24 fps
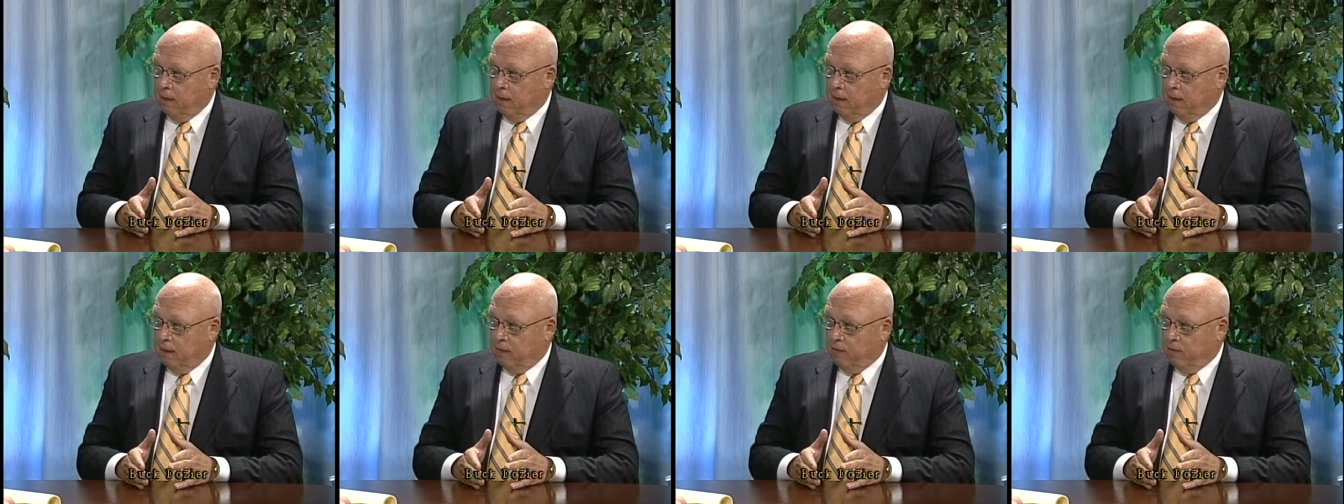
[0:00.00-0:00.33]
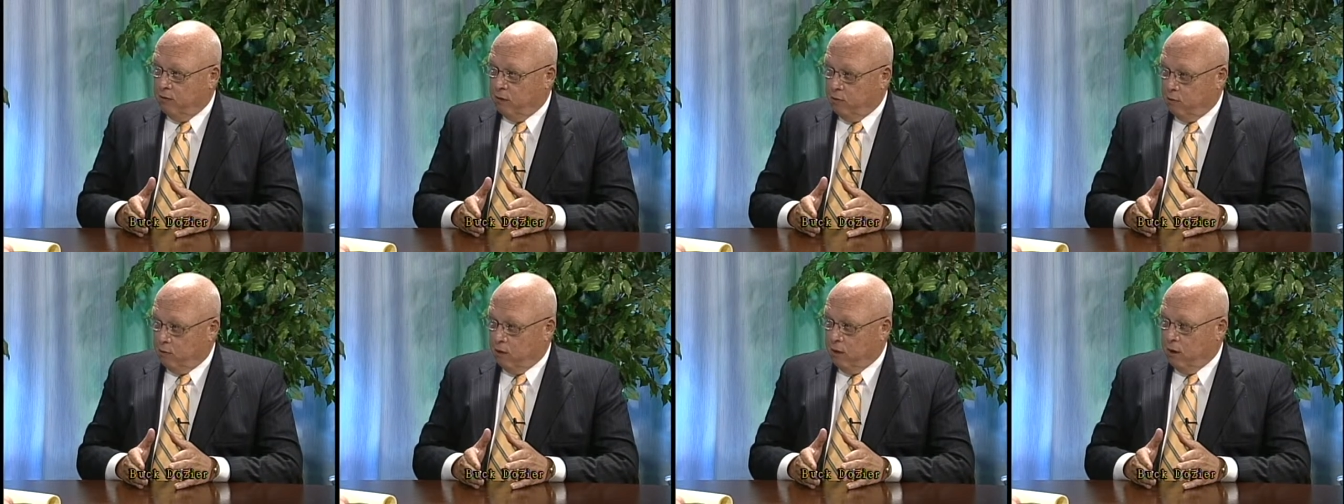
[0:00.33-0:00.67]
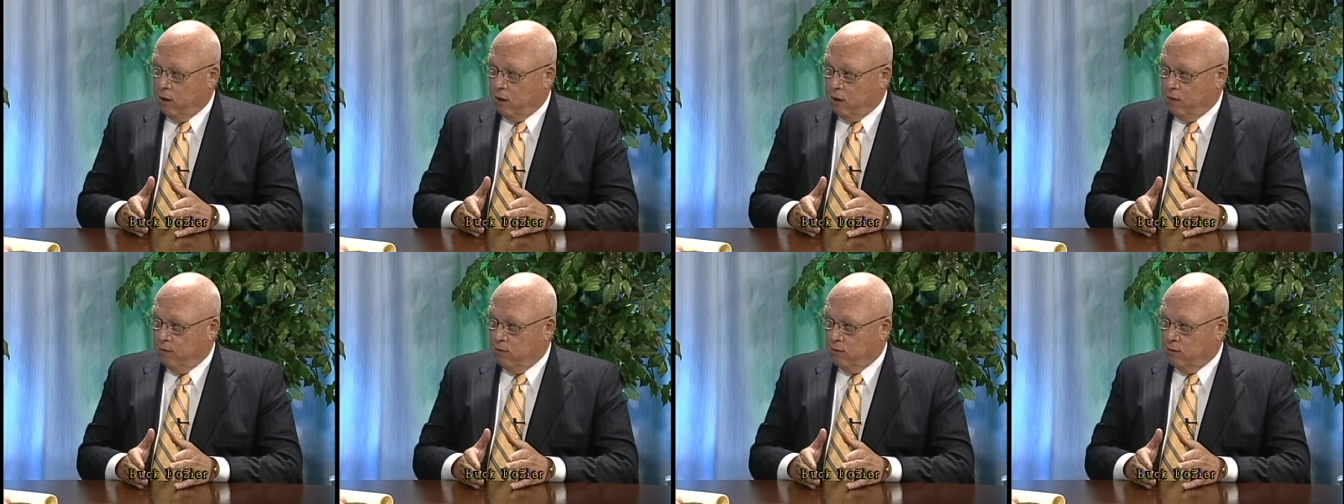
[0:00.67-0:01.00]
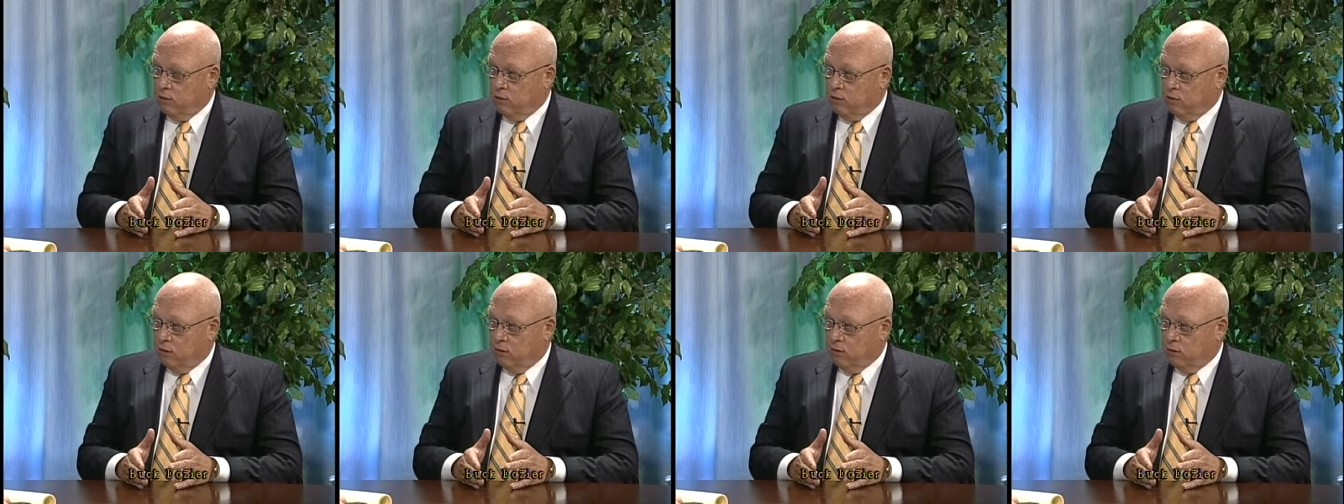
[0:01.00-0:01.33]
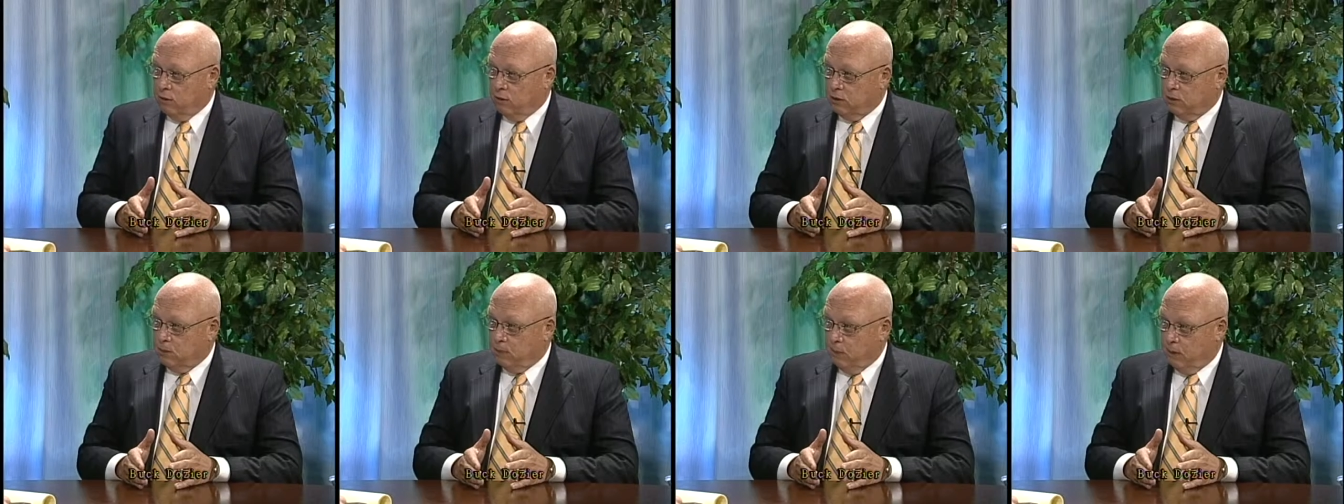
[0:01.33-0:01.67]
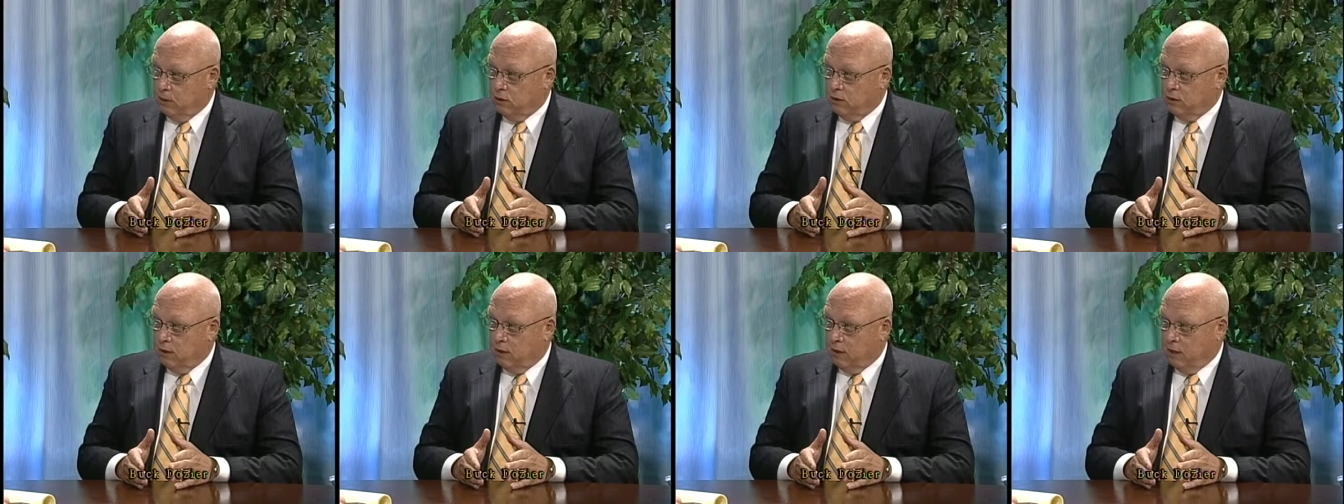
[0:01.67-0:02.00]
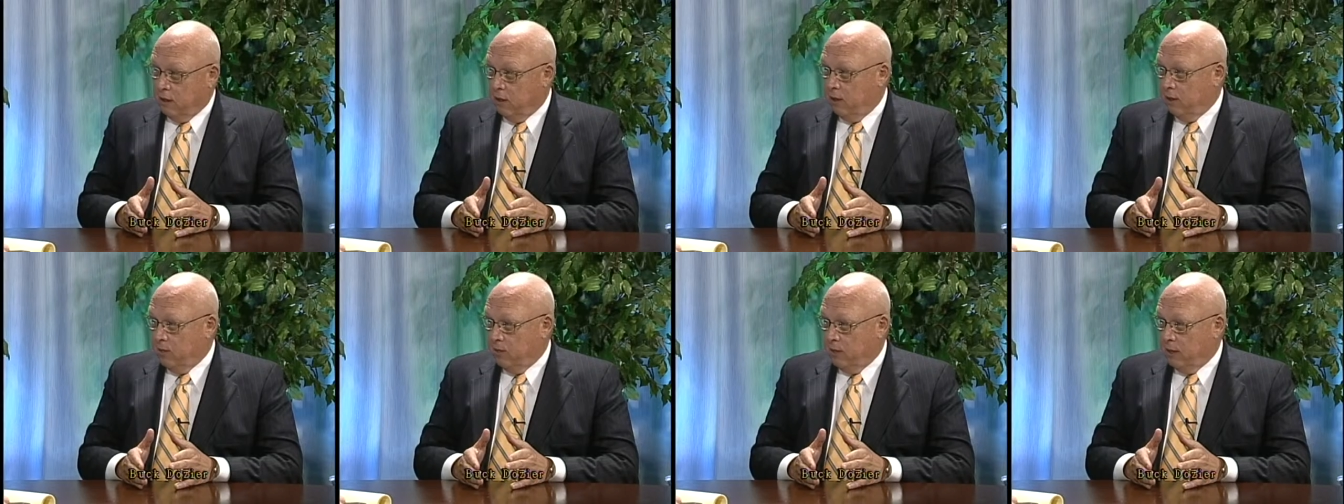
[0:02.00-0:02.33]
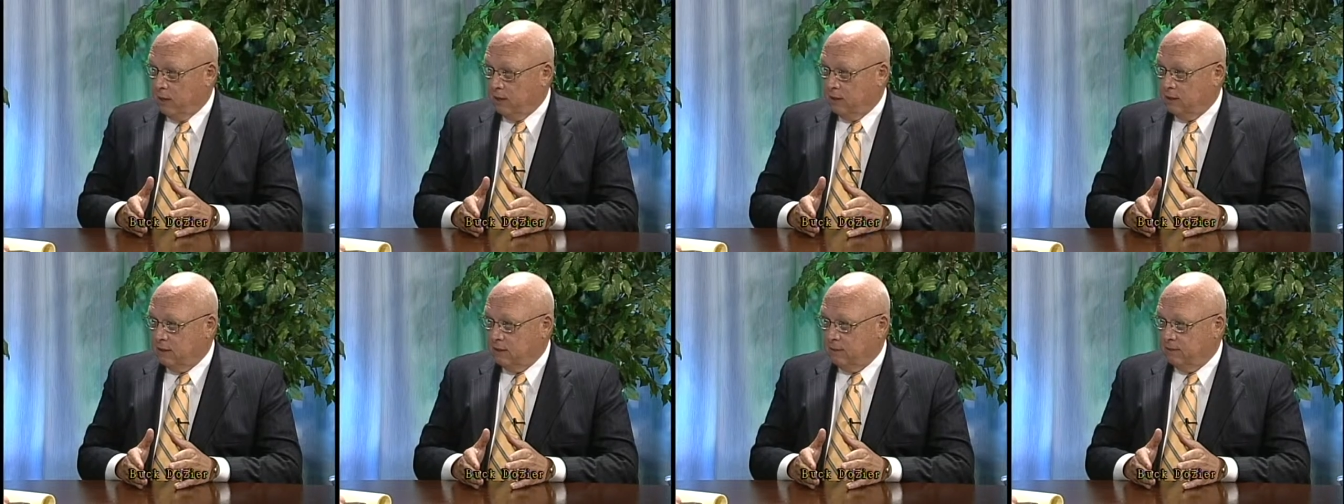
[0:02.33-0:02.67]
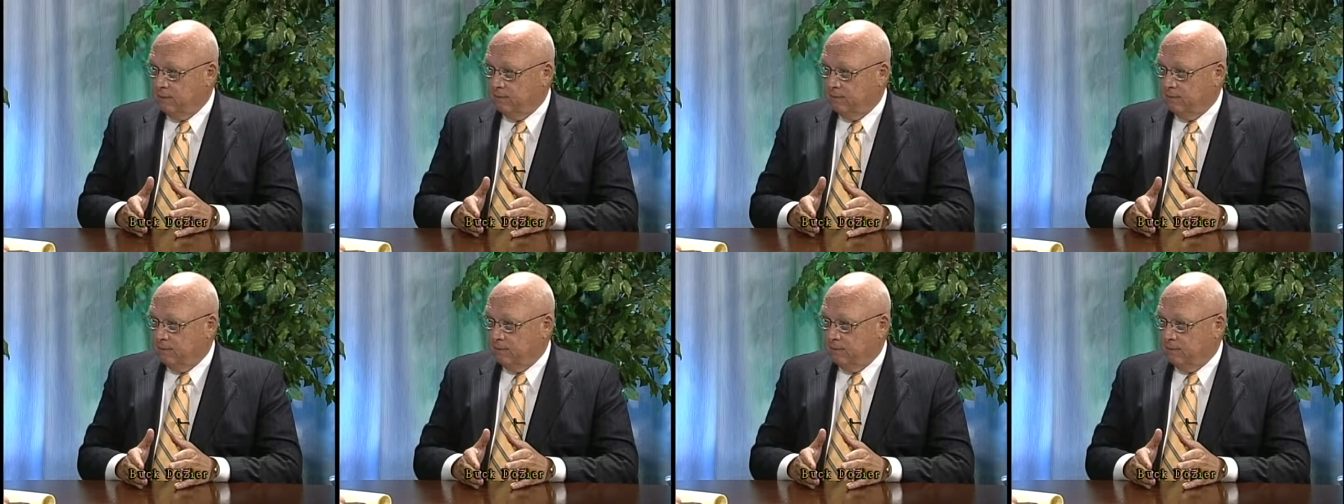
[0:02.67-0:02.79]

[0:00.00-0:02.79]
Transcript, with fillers: uh, for the rearing of your children, spiritually and otherwise.